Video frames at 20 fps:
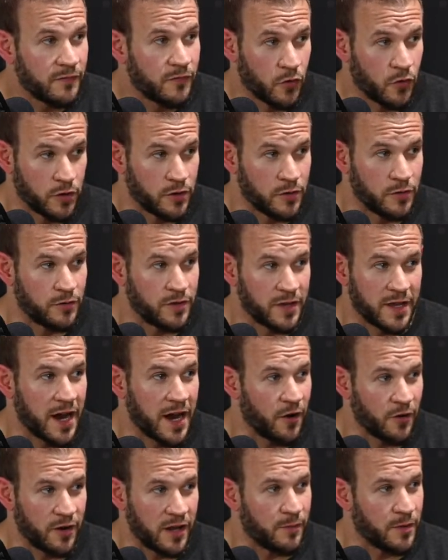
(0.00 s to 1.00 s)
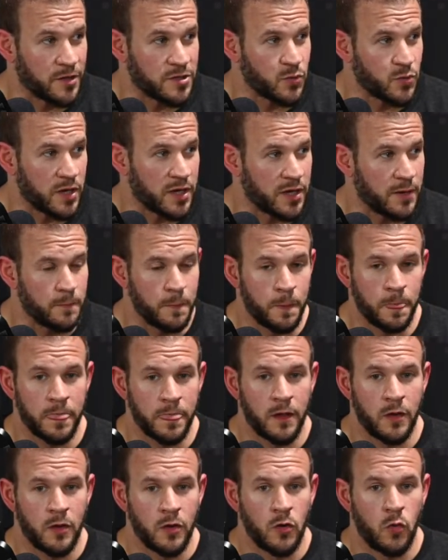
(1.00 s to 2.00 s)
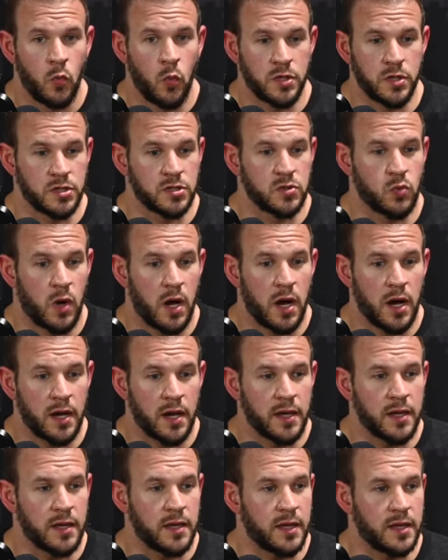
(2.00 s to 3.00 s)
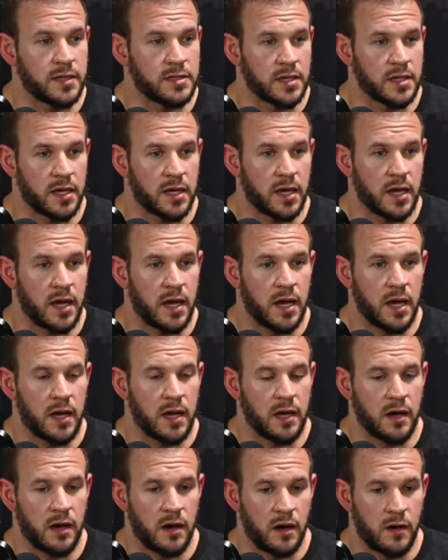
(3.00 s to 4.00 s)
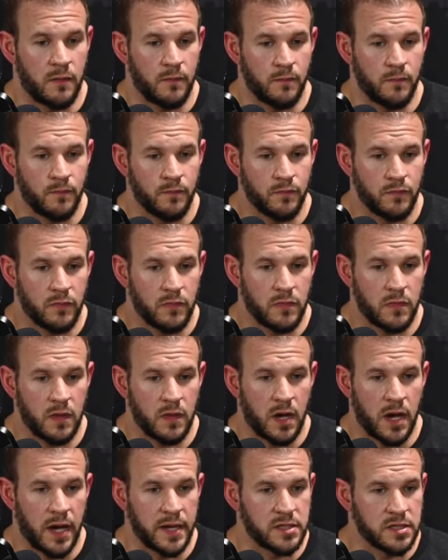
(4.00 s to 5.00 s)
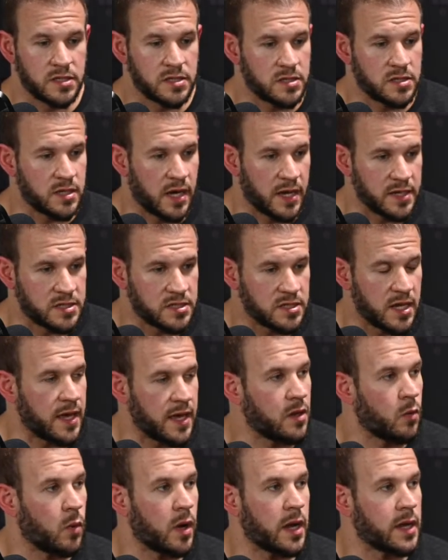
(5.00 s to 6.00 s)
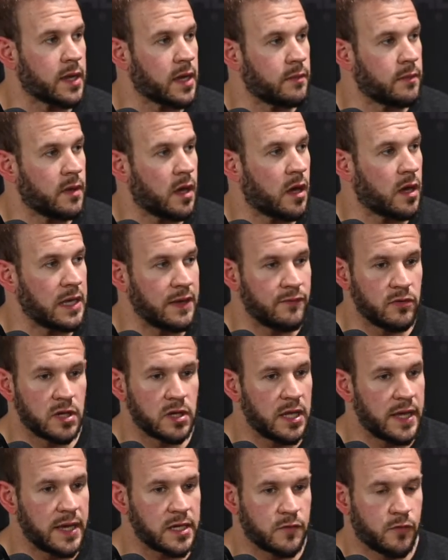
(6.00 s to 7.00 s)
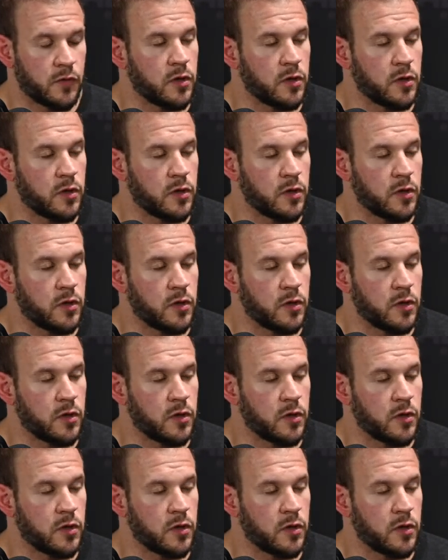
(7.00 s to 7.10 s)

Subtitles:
for you to carry that much weight, which is why it's like um, I stay the way I am now. Even the last few